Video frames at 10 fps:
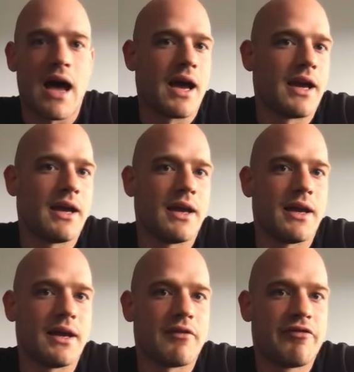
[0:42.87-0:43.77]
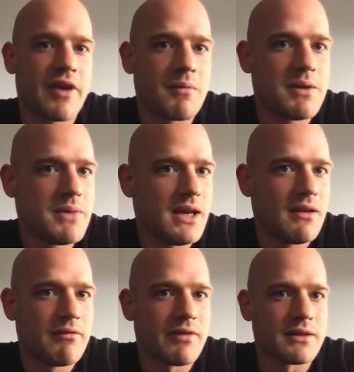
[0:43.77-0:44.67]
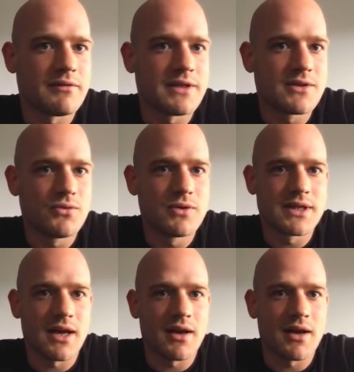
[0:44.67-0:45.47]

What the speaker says: I firmly believe that these tools